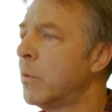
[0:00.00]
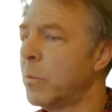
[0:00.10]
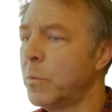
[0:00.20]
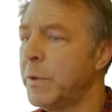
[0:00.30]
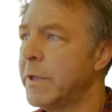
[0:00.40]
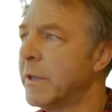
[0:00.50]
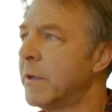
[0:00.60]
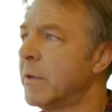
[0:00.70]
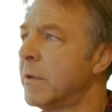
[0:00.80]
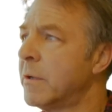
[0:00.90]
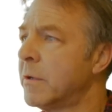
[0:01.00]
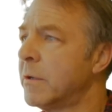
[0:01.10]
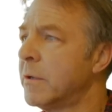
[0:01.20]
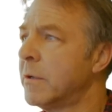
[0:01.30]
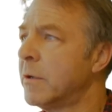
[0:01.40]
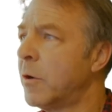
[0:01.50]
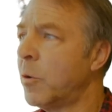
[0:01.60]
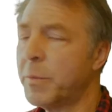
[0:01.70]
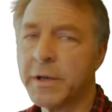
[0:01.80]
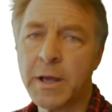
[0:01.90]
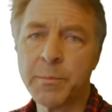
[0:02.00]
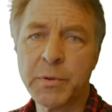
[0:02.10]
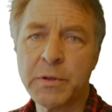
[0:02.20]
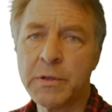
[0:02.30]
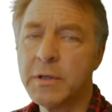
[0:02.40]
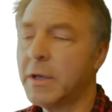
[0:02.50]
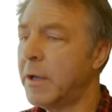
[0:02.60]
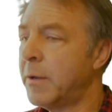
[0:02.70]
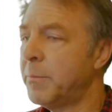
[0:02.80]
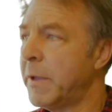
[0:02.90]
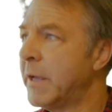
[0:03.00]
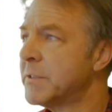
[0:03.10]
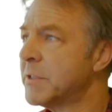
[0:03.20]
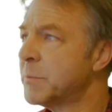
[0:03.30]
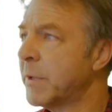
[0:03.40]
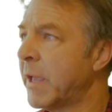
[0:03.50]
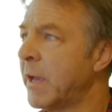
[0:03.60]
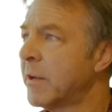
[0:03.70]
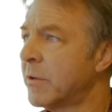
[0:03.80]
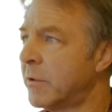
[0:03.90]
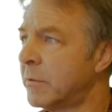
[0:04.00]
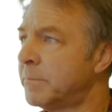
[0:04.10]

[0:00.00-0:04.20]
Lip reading: we can open up ANSYS Mechanical.